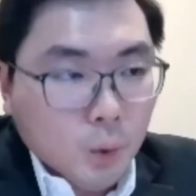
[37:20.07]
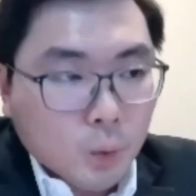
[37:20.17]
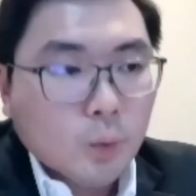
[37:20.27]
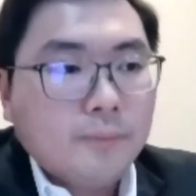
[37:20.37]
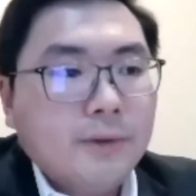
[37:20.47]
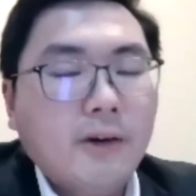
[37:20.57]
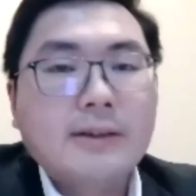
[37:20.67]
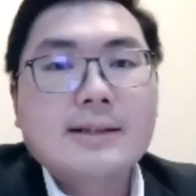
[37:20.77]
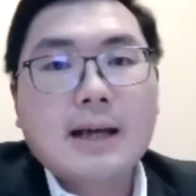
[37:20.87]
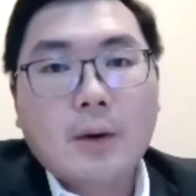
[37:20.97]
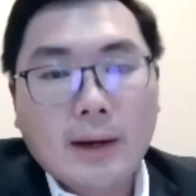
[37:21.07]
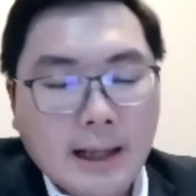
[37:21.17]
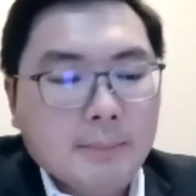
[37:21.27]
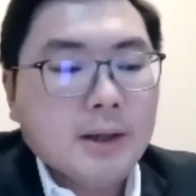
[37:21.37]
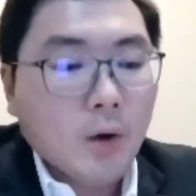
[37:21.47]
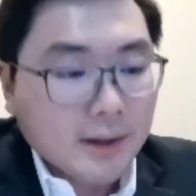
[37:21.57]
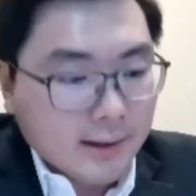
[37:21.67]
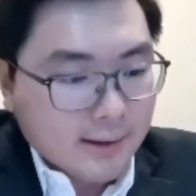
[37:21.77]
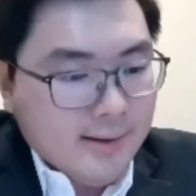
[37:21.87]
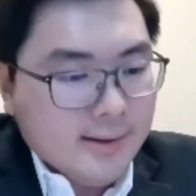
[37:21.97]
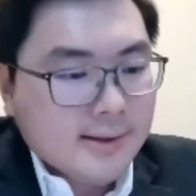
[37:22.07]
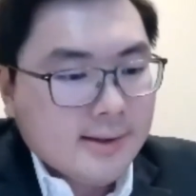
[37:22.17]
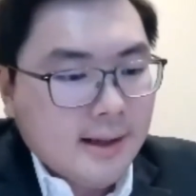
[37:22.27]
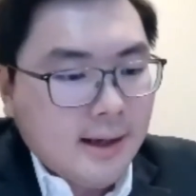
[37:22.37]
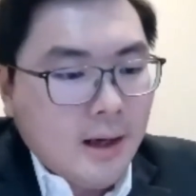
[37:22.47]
2 of the Sarawak Labour Ordinance,